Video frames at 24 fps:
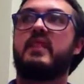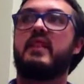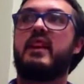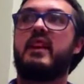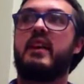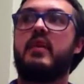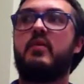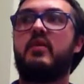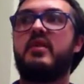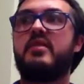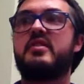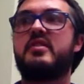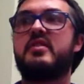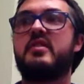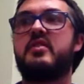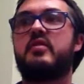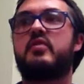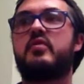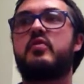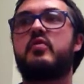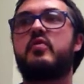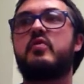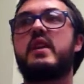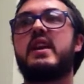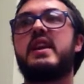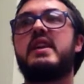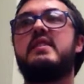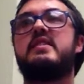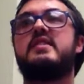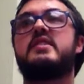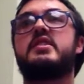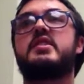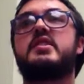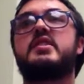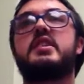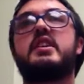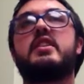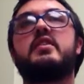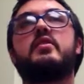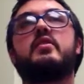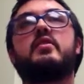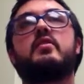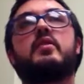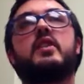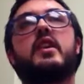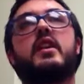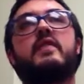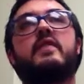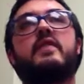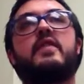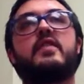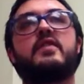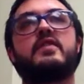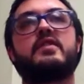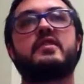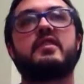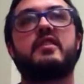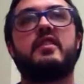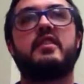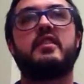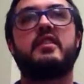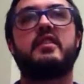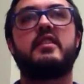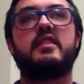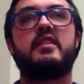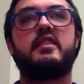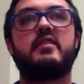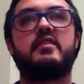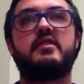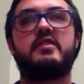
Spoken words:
I wasn't a great singer when I first started here.